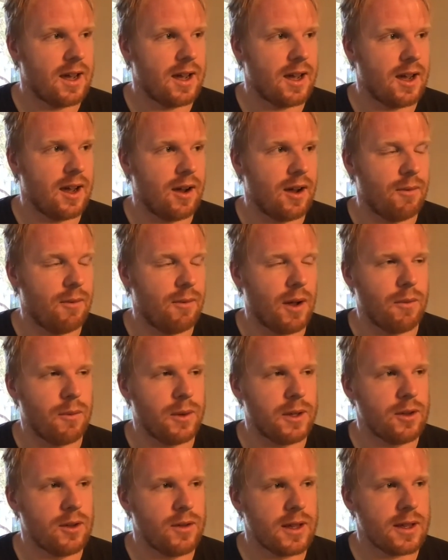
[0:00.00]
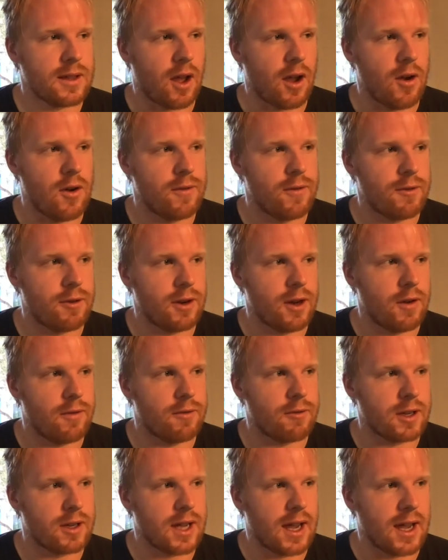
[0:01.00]
And we do this over and
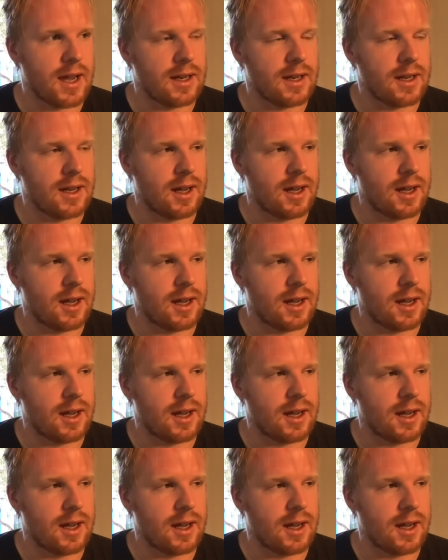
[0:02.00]
over again,